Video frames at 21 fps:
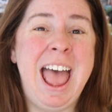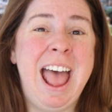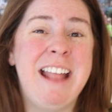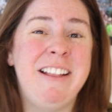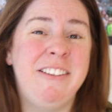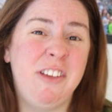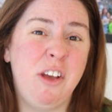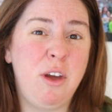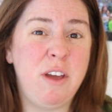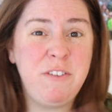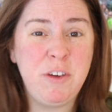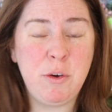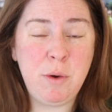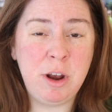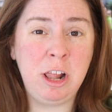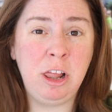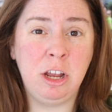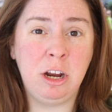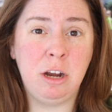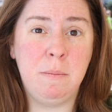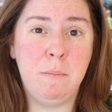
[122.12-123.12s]
And so if you
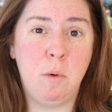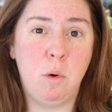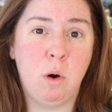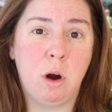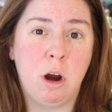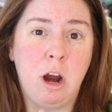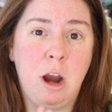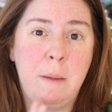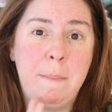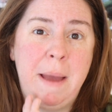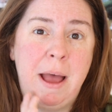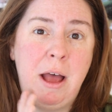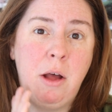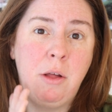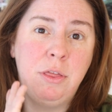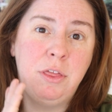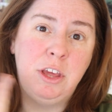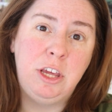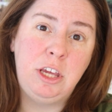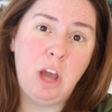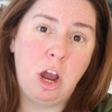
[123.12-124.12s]
want to learn more
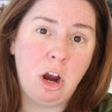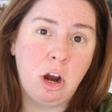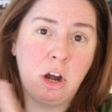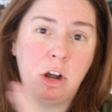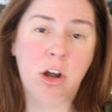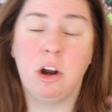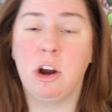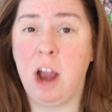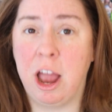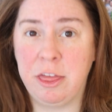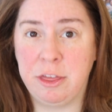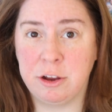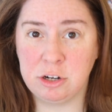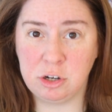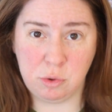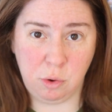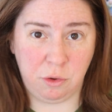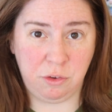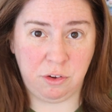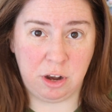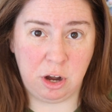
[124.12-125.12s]
about the yarn or other
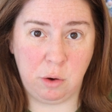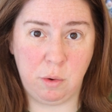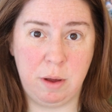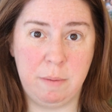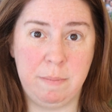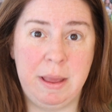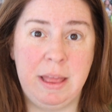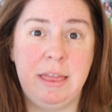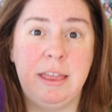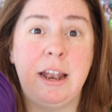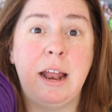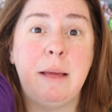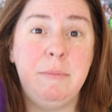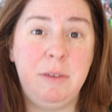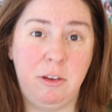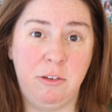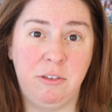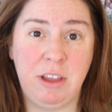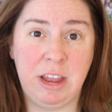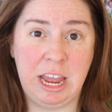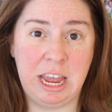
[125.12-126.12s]
tools and equipment that I'm
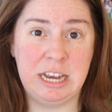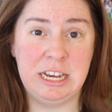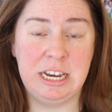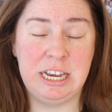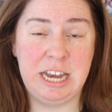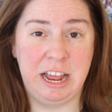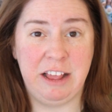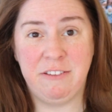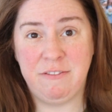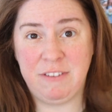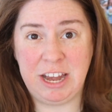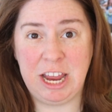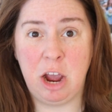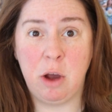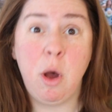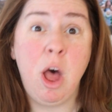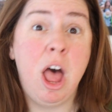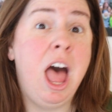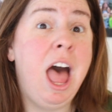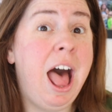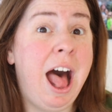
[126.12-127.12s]
using in today's
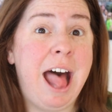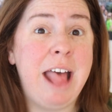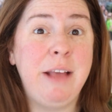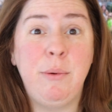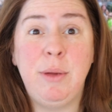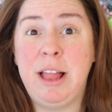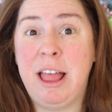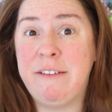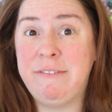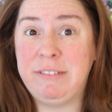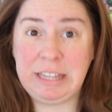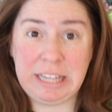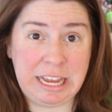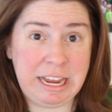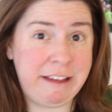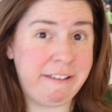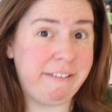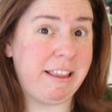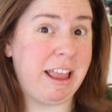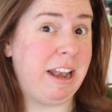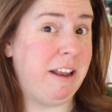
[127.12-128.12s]
video, I will have
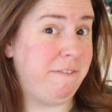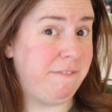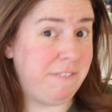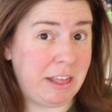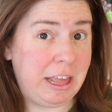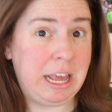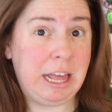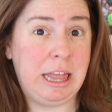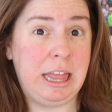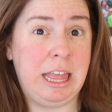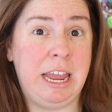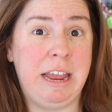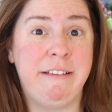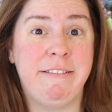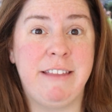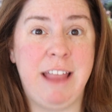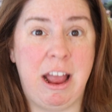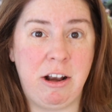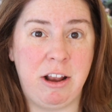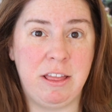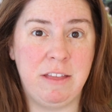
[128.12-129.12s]
links and affiliate
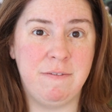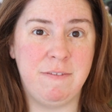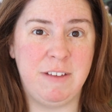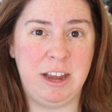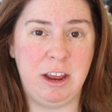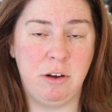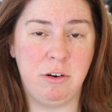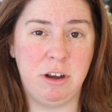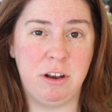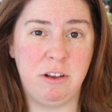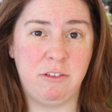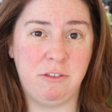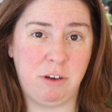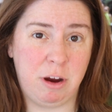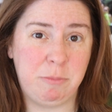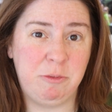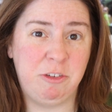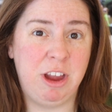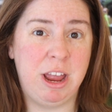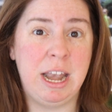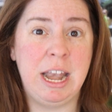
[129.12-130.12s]
links down in the video
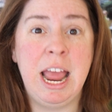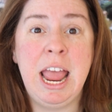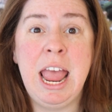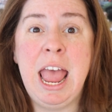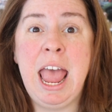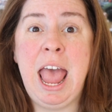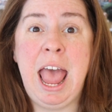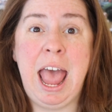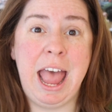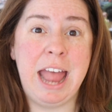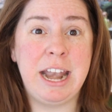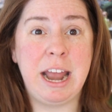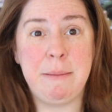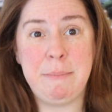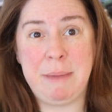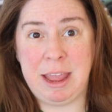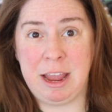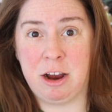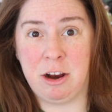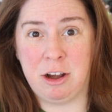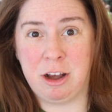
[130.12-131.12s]
description. And I
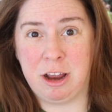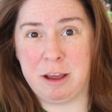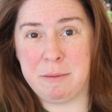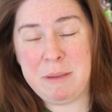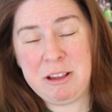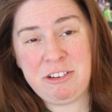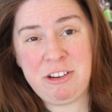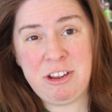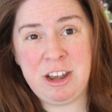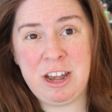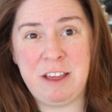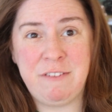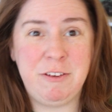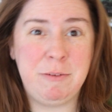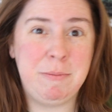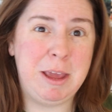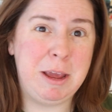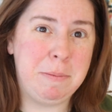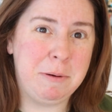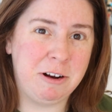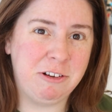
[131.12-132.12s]
may earn a commission if
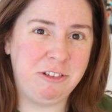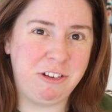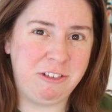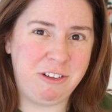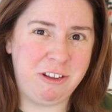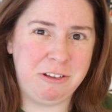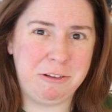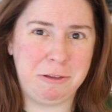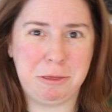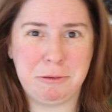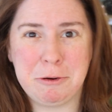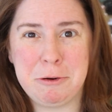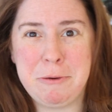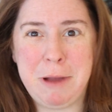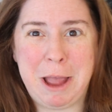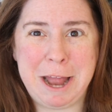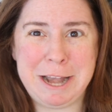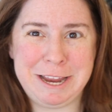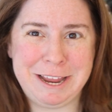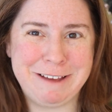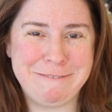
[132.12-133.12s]
you make purchases through
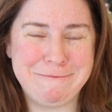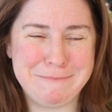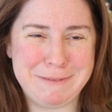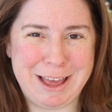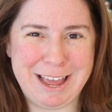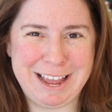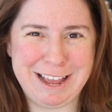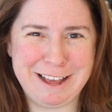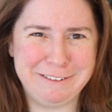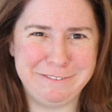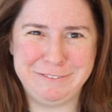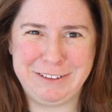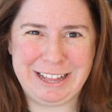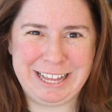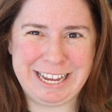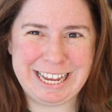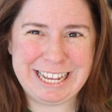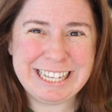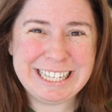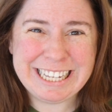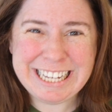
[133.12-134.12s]
any of my
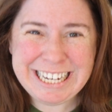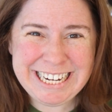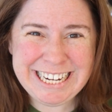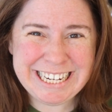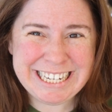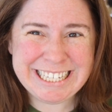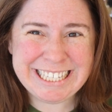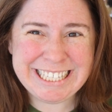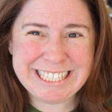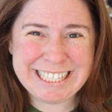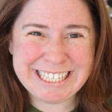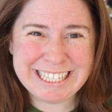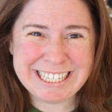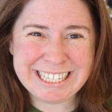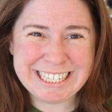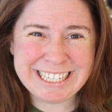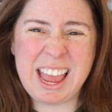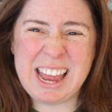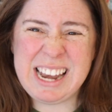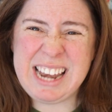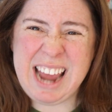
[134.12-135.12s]
affiliate links.
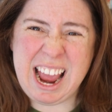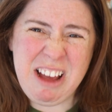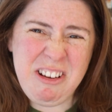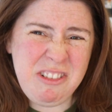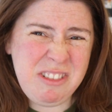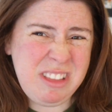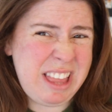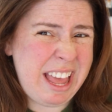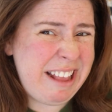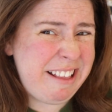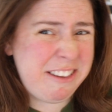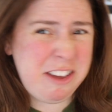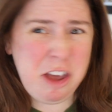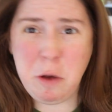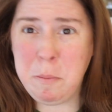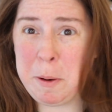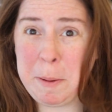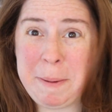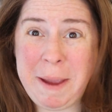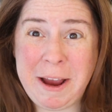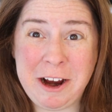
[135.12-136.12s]
And now let's go
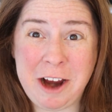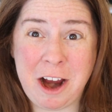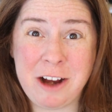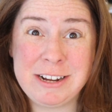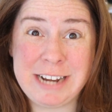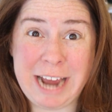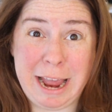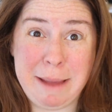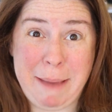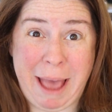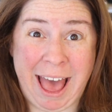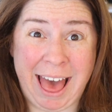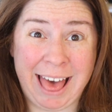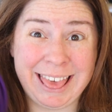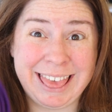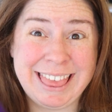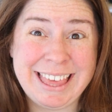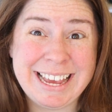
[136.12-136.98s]
prepare our dye bath.